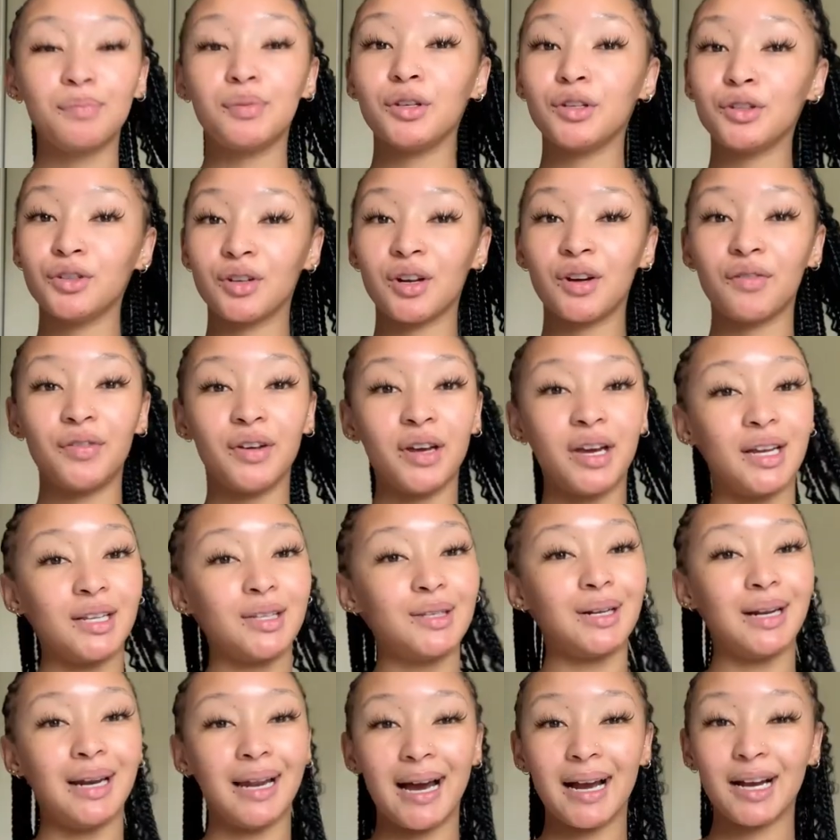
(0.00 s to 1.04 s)
Please don't forget
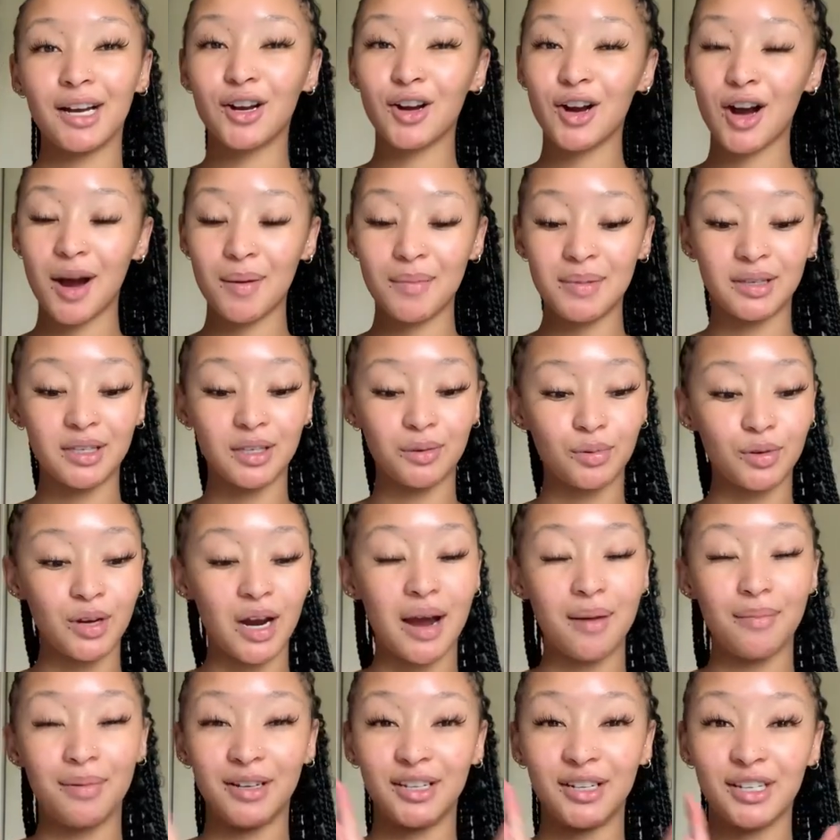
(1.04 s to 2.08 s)
to like, comment,
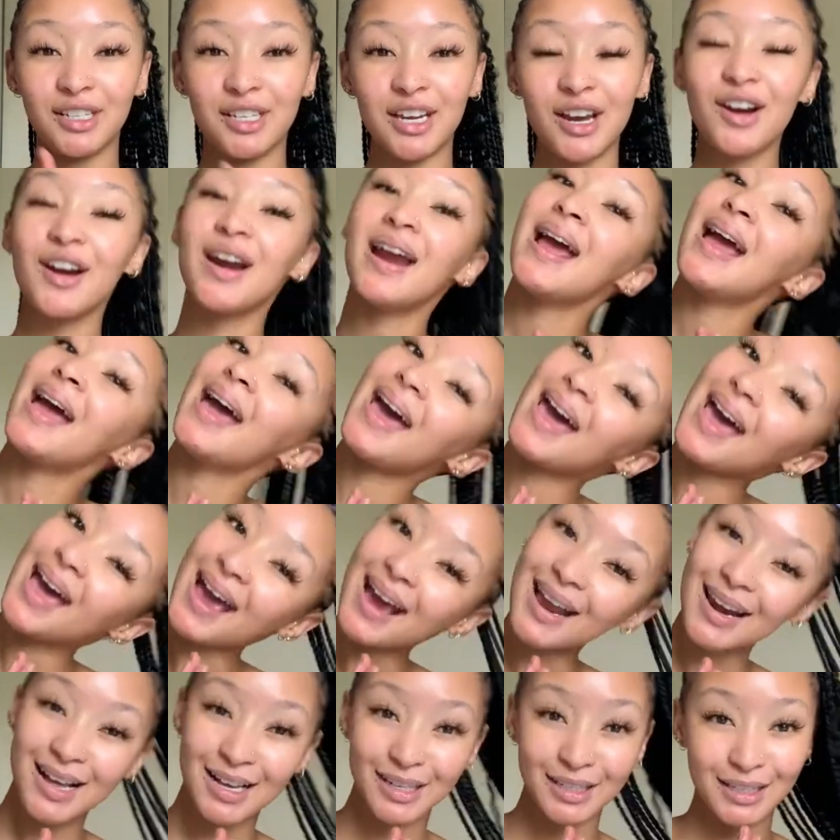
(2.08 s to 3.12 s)
subscribe and share,
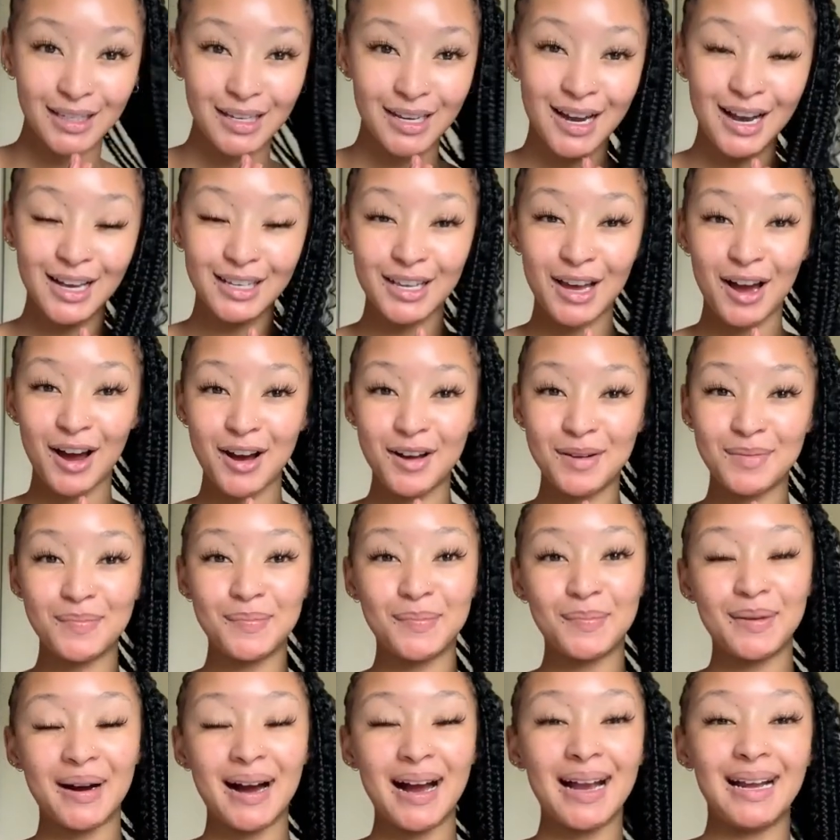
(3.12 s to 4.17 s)
and I'll see you guys on
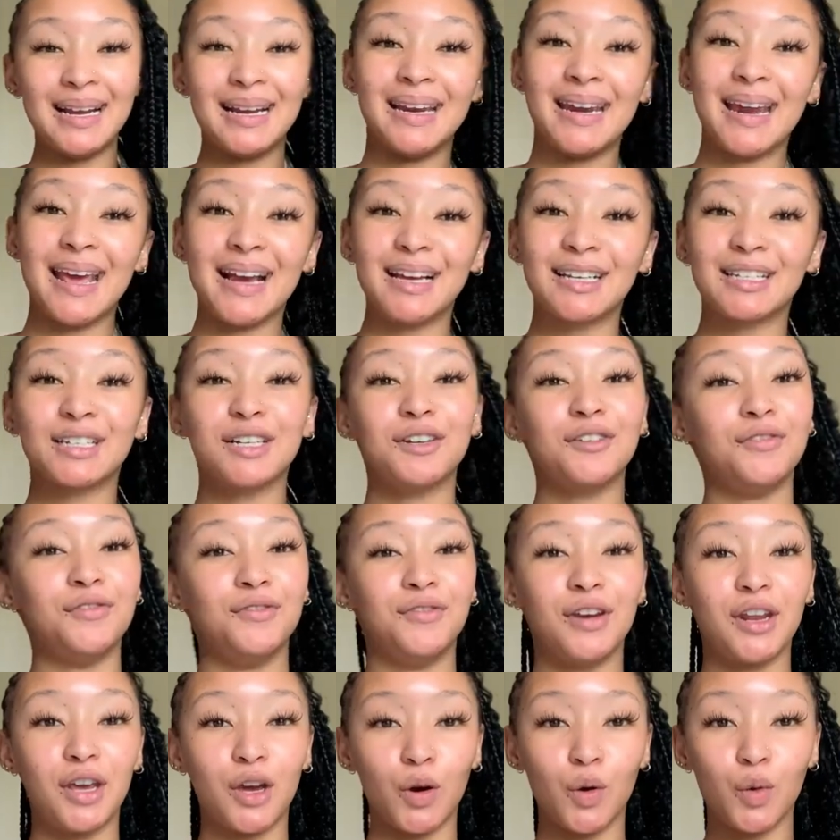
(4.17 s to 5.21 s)
my next
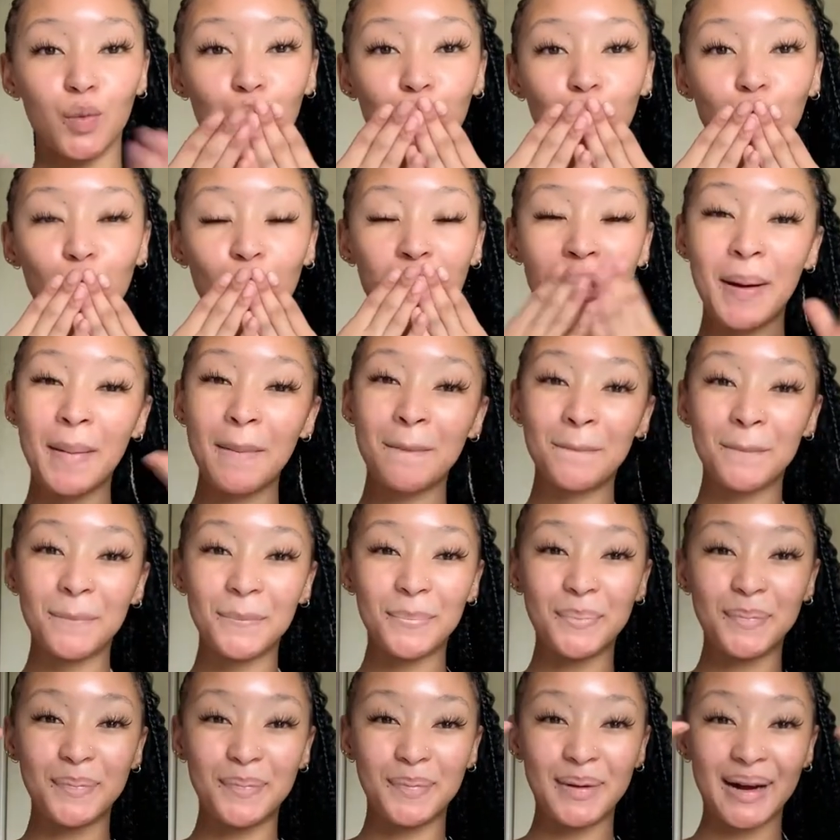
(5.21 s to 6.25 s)
video.
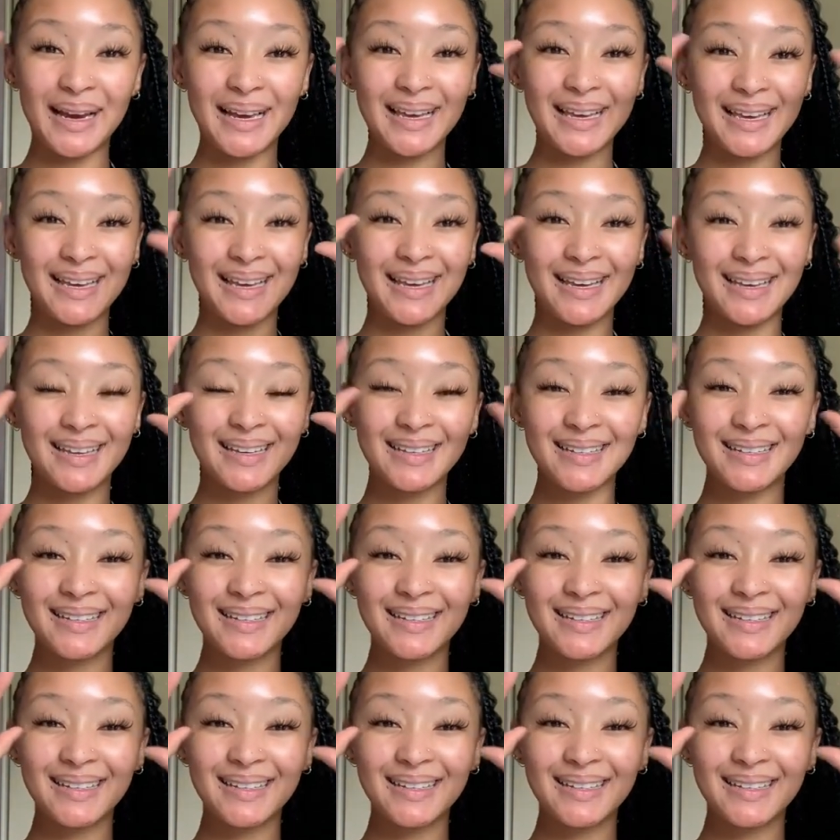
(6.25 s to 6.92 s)
Bye.